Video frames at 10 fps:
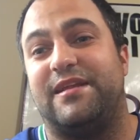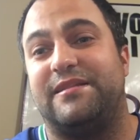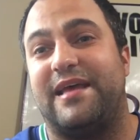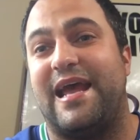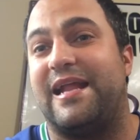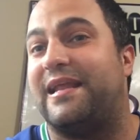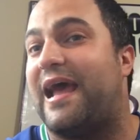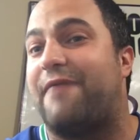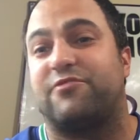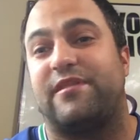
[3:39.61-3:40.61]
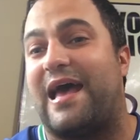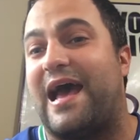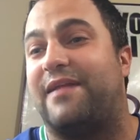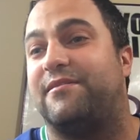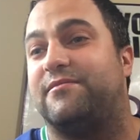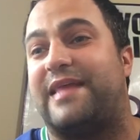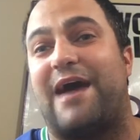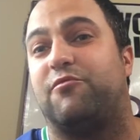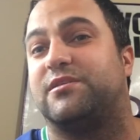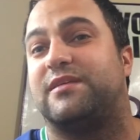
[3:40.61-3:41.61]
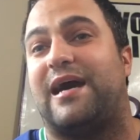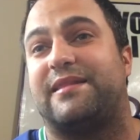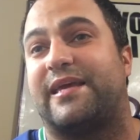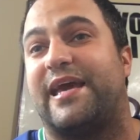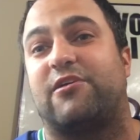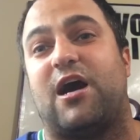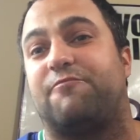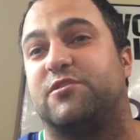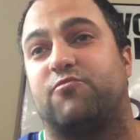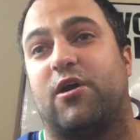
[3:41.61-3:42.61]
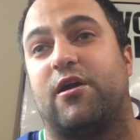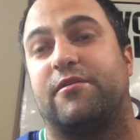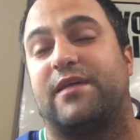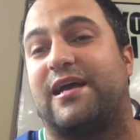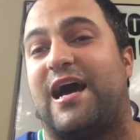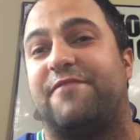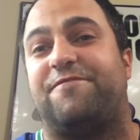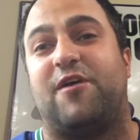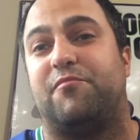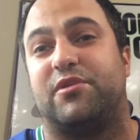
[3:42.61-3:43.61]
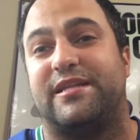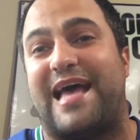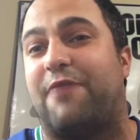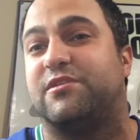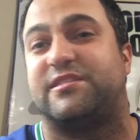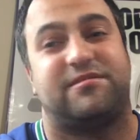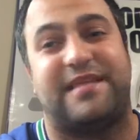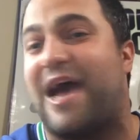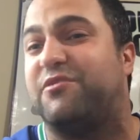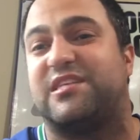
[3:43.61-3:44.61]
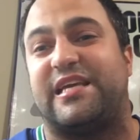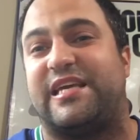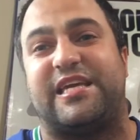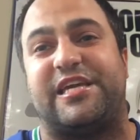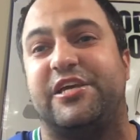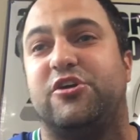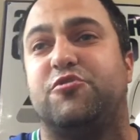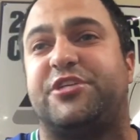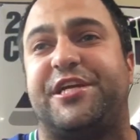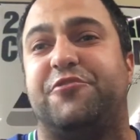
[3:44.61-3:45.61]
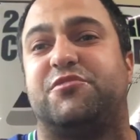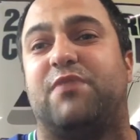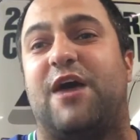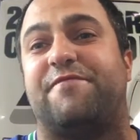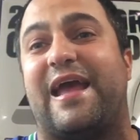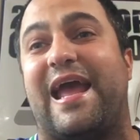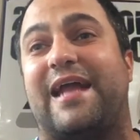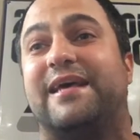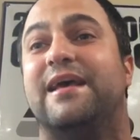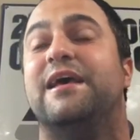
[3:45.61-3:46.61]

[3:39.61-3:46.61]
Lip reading: And then after that, the kickoff was where the guy fumbled it. That was a huge, huge muff. And